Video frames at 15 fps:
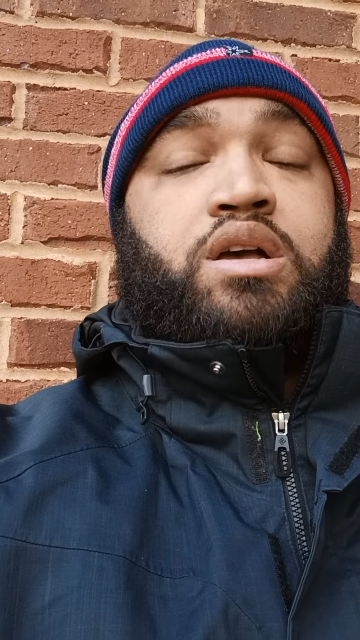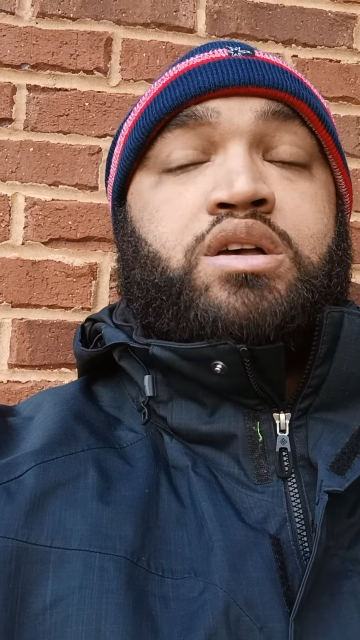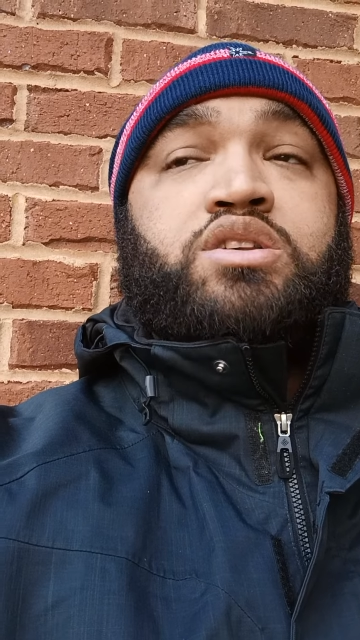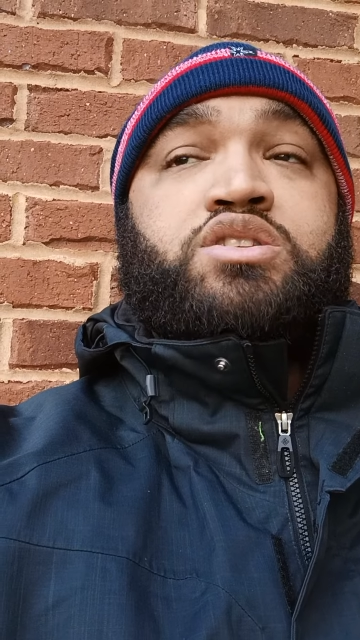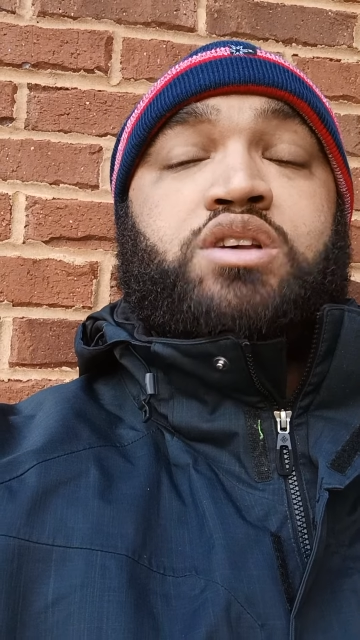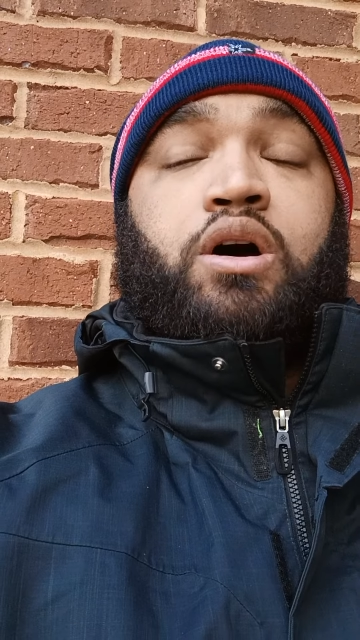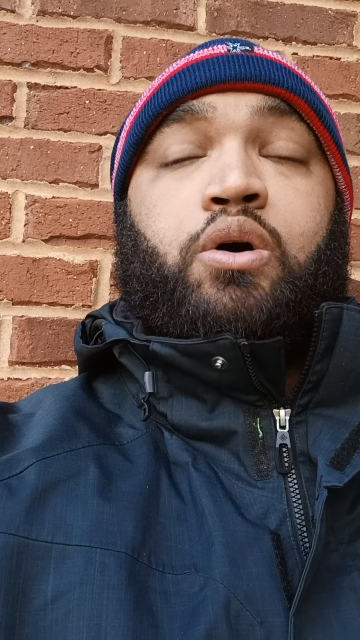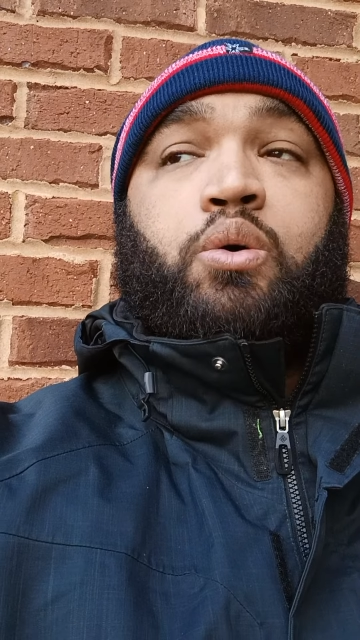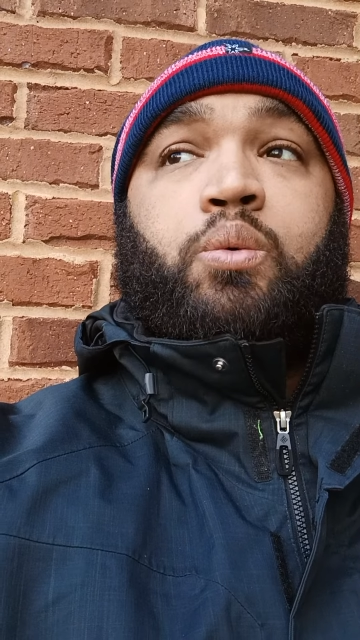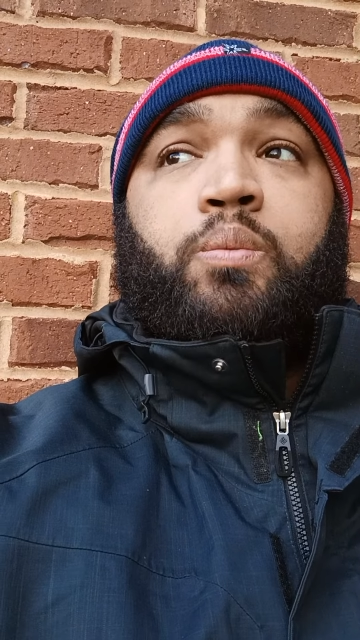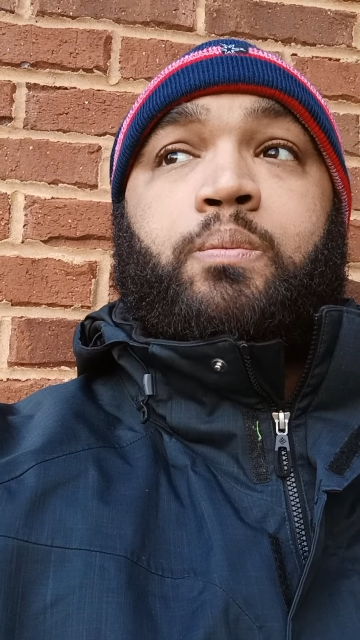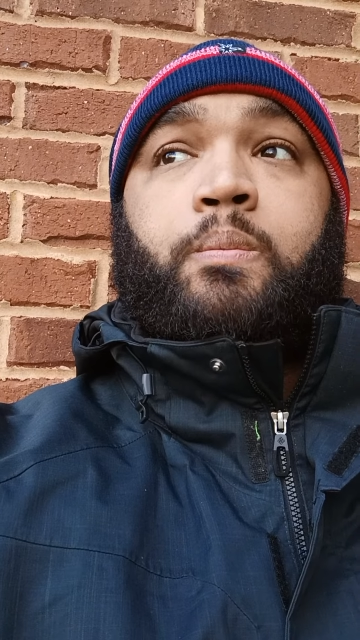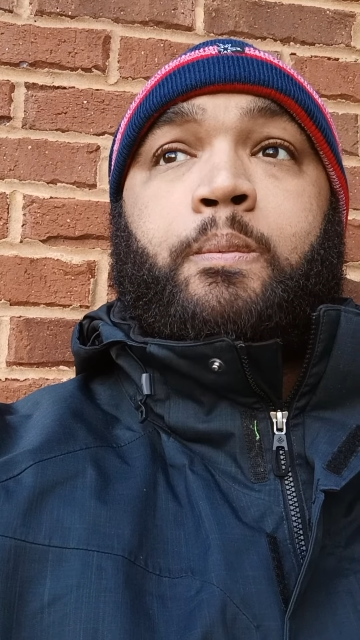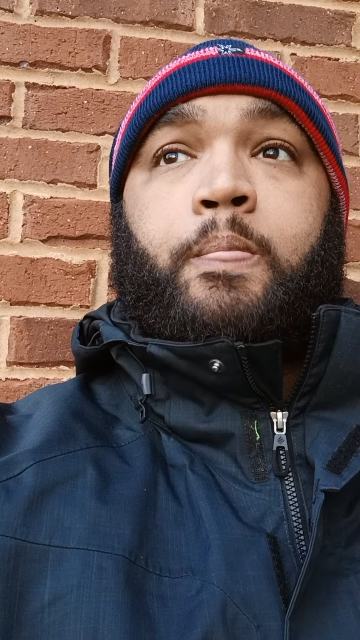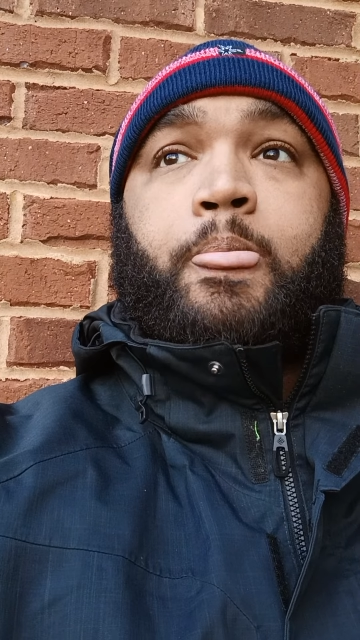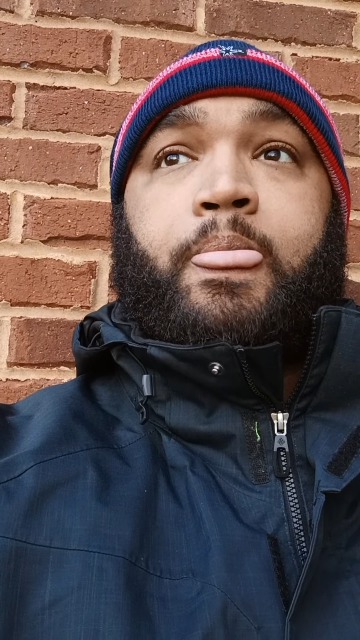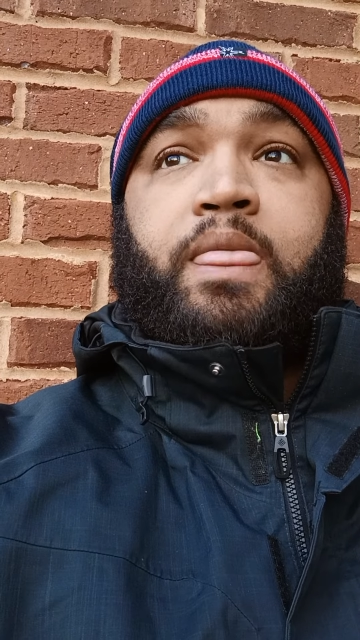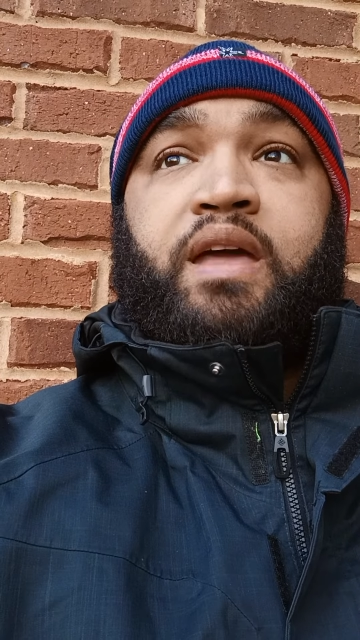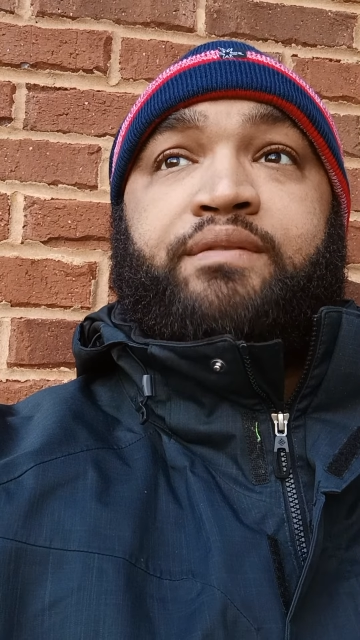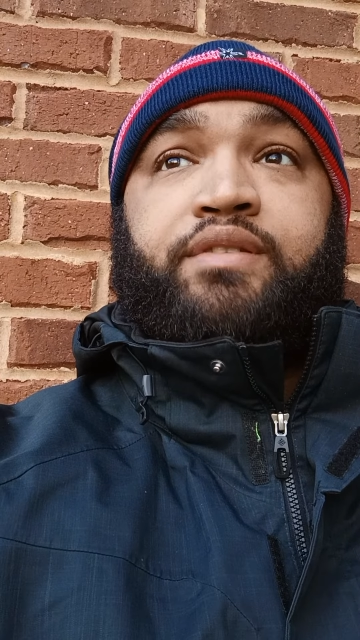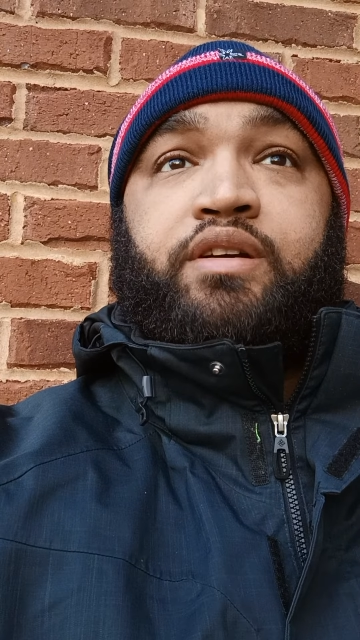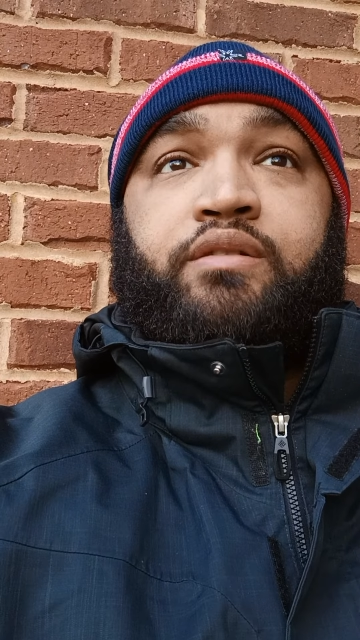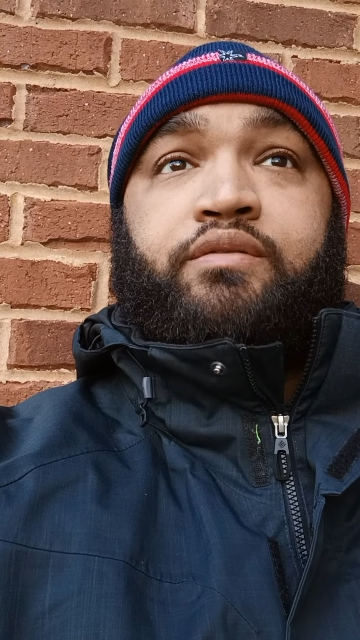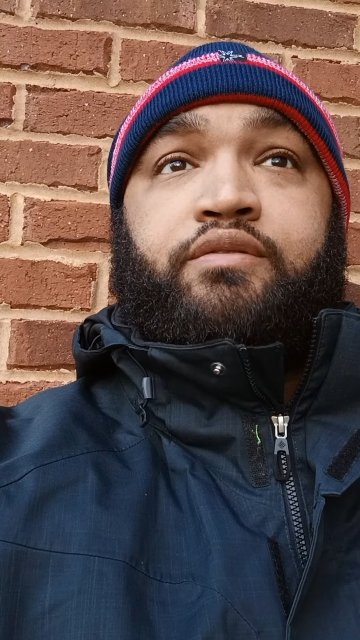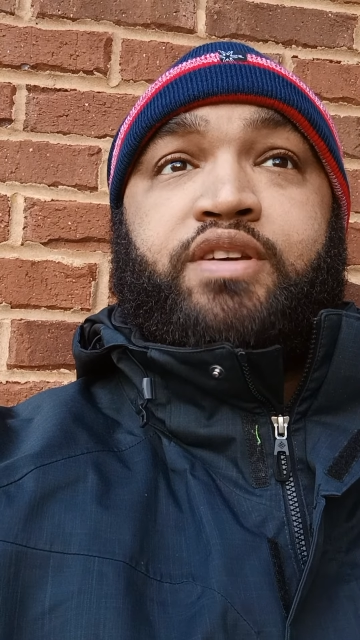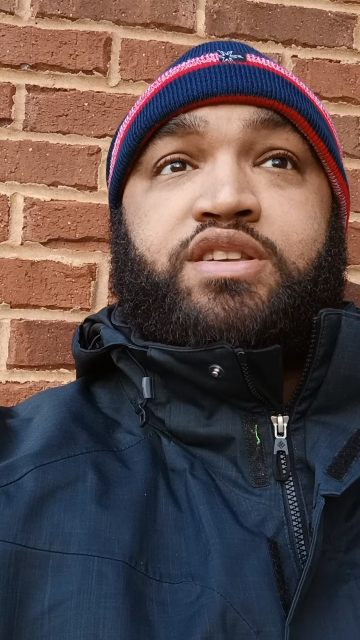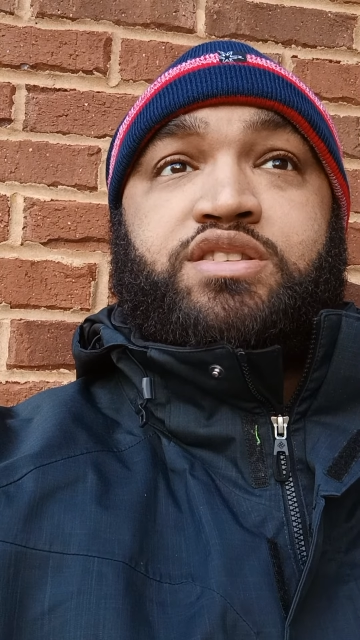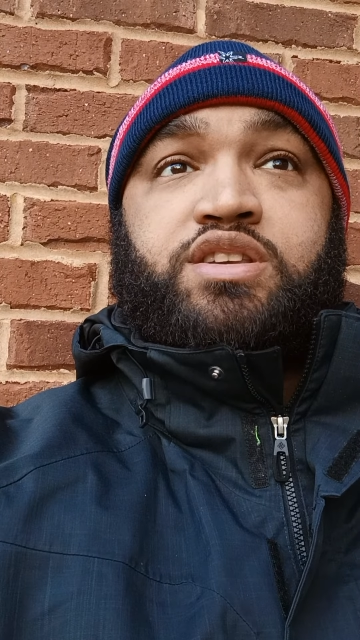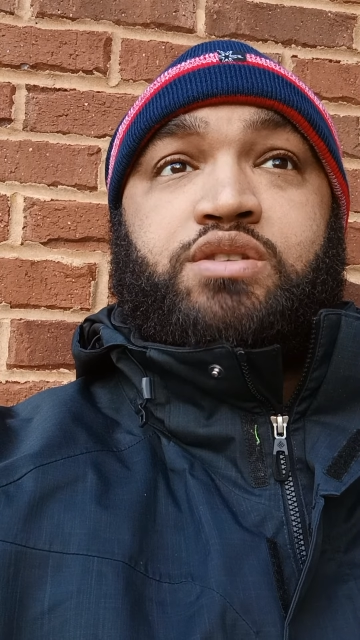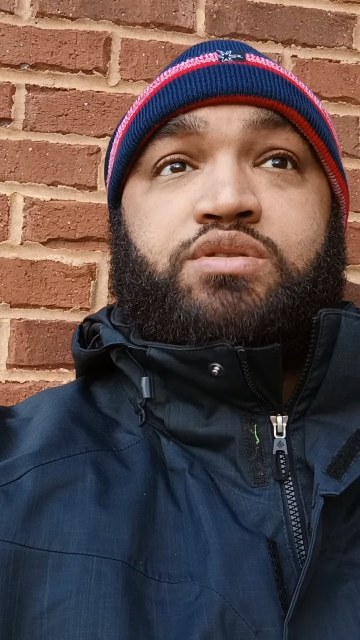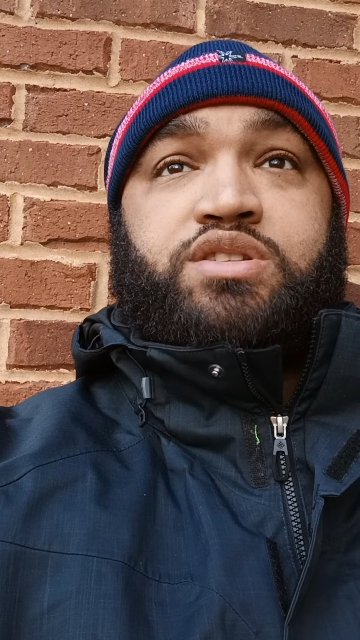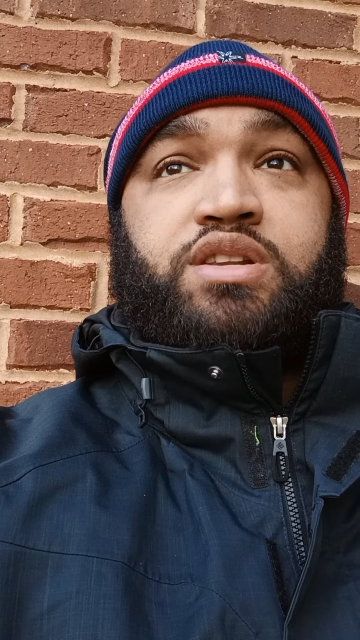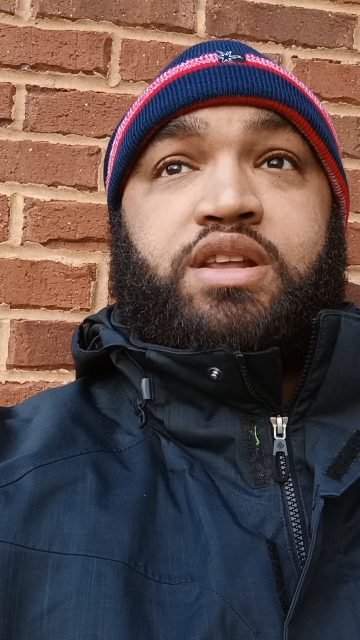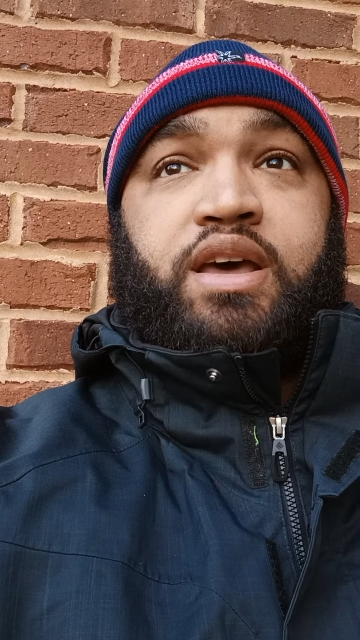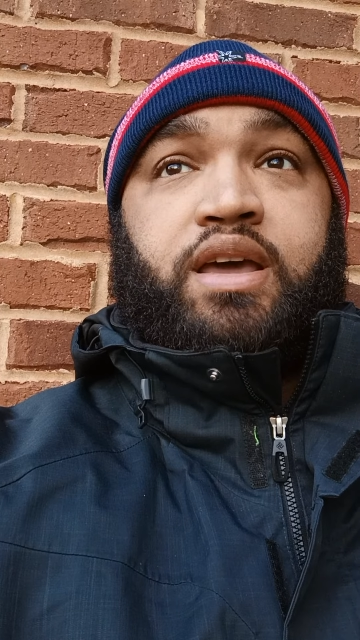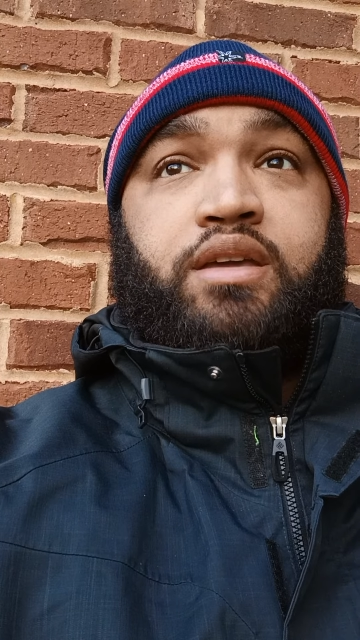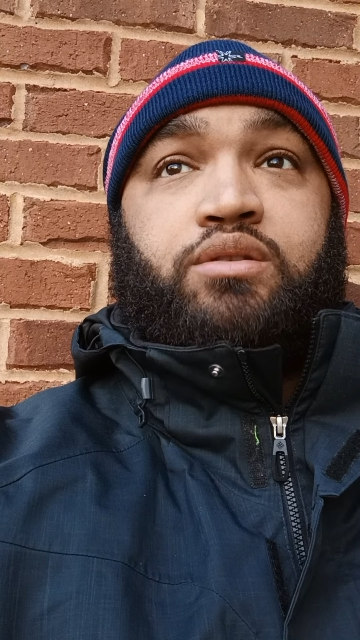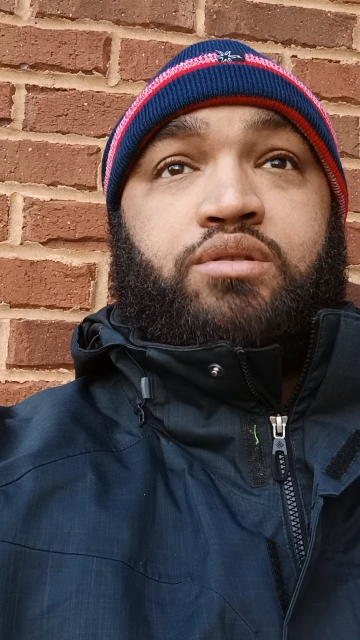So, if you're VCU today,